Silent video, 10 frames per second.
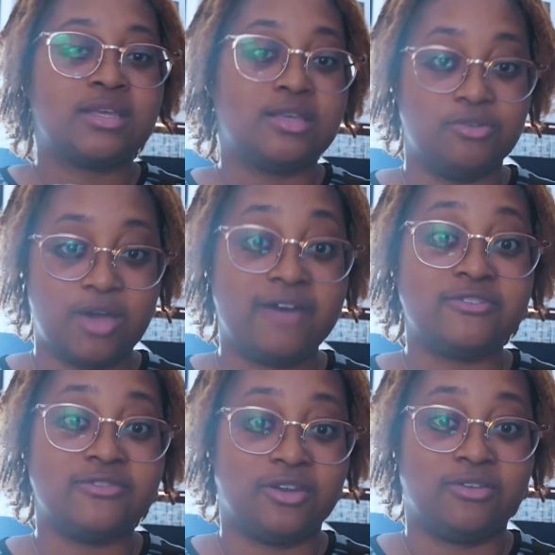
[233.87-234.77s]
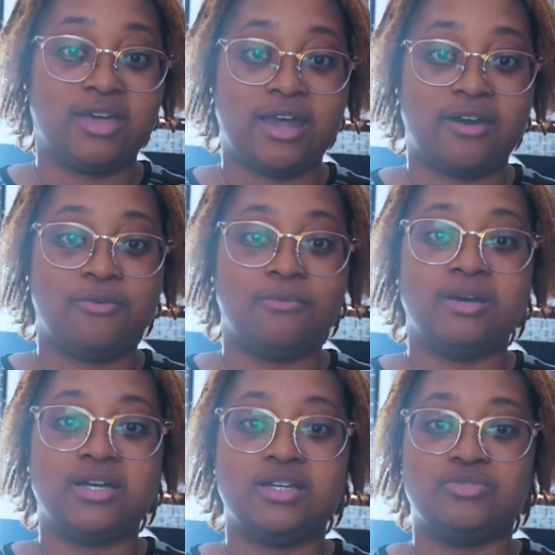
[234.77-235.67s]
You have to figure that out
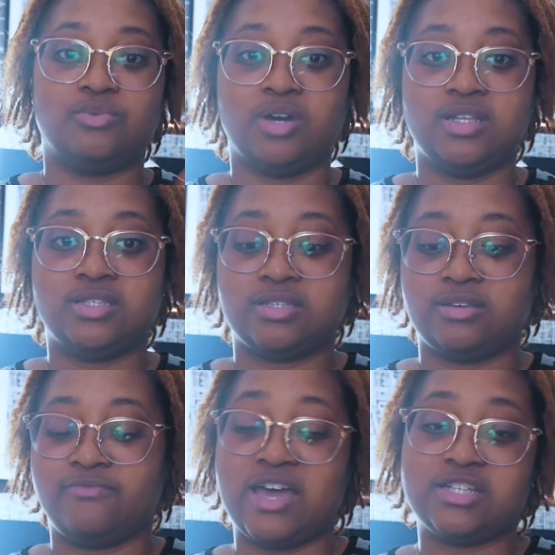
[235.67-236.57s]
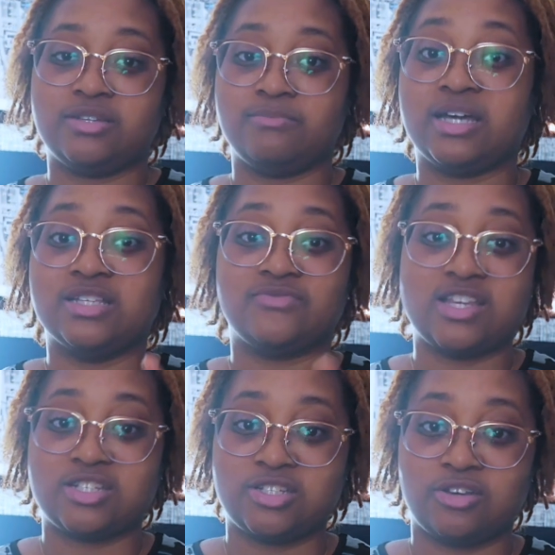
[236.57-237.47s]
because
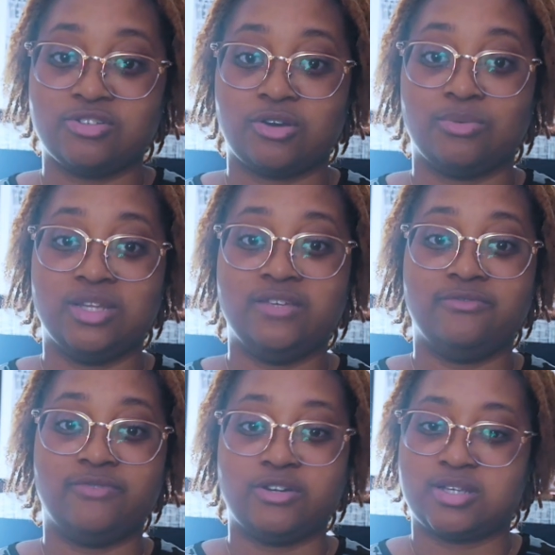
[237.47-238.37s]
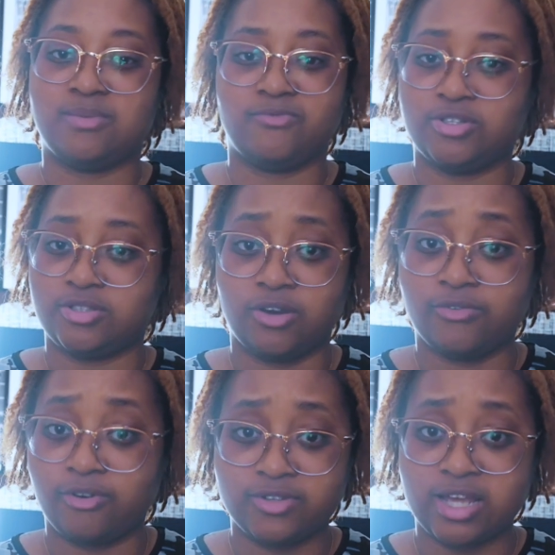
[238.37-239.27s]
fashion shows are really first come first serve
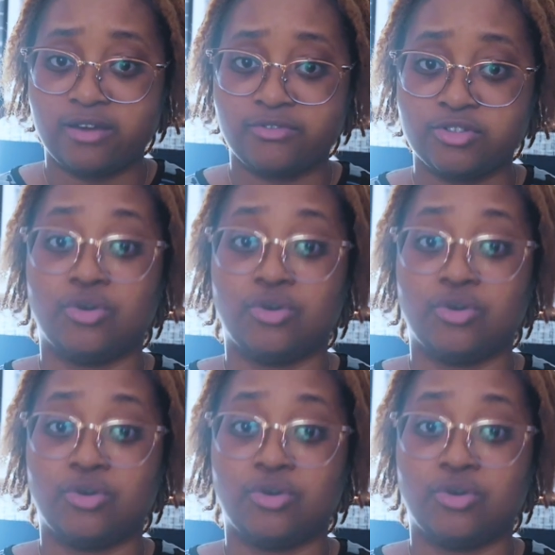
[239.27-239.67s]
for photographers.